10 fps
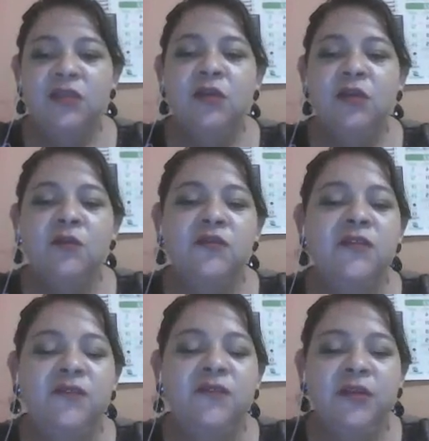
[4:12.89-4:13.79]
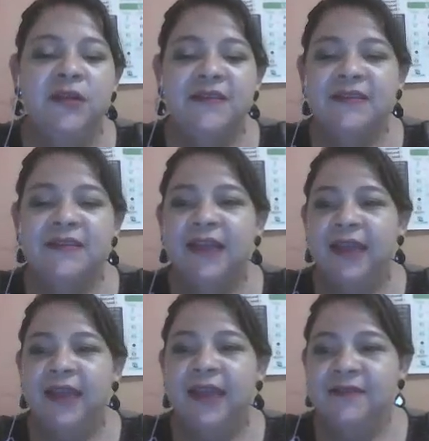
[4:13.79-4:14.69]
those different
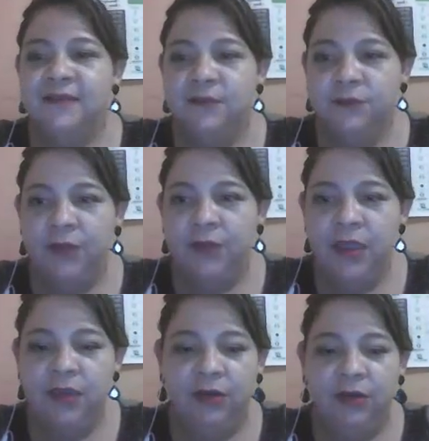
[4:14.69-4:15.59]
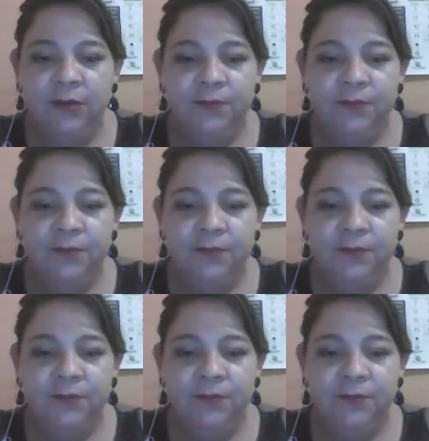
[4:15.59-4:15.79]
slides right here.